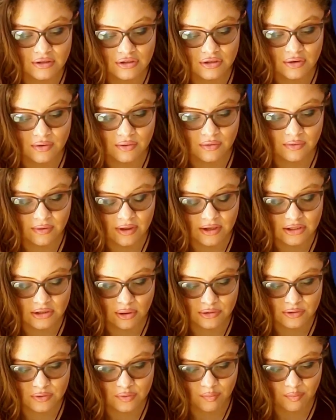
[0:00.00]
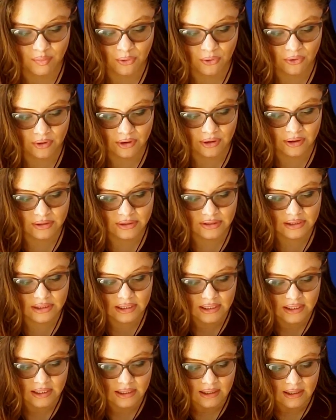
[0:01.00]
so that's also important.
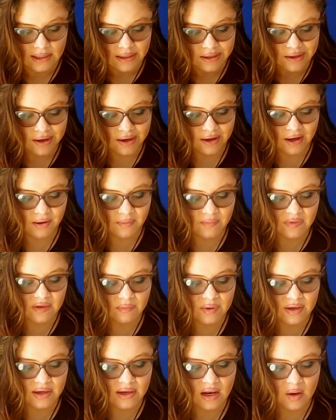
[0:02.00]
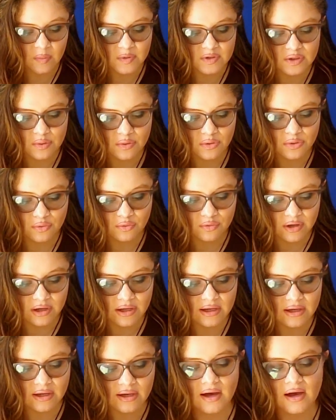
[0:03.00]
Then we get episode
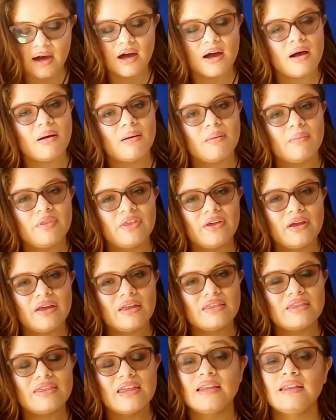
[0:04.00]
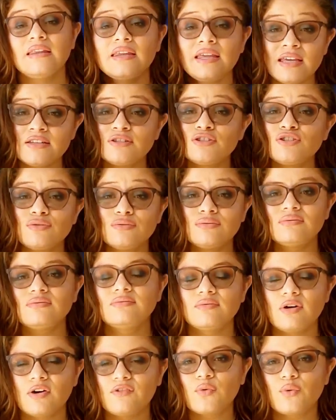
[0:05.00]
3. They need
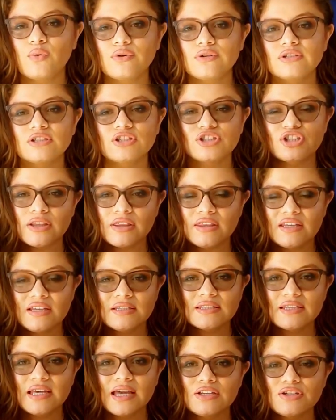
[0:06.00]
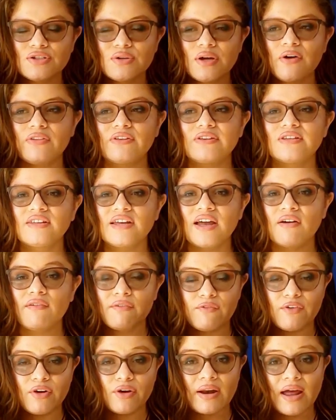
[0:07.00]
to, of course, shut these gates to hell. They
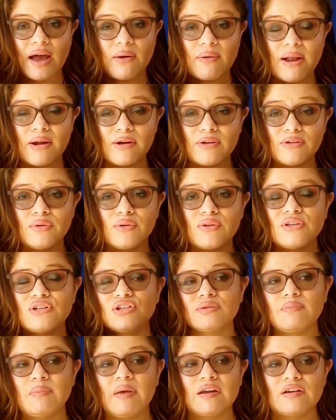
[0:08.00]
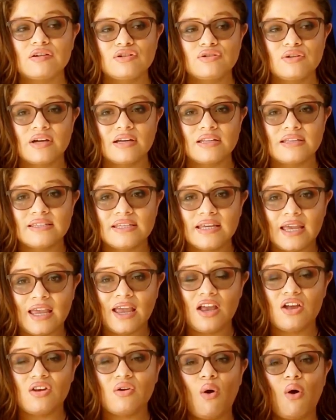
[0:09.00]
haven't figured out how to do it. They just managed to
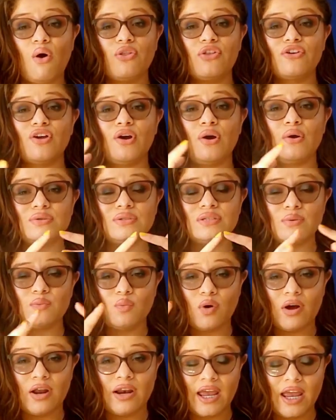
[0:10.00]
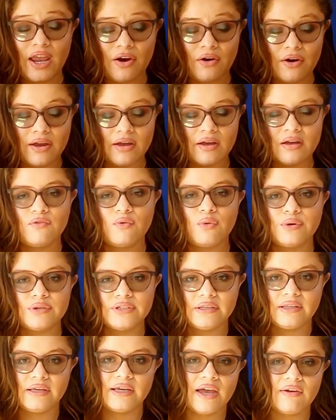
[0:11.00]
contain all the ghosts in one area. Of course,
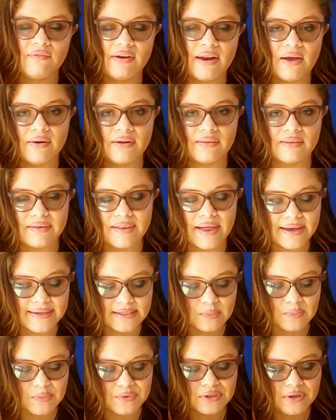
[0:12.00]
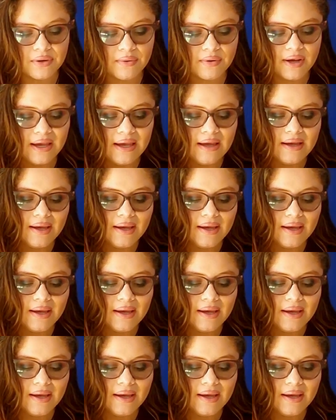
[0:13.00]
they let Kevin out in the last episode.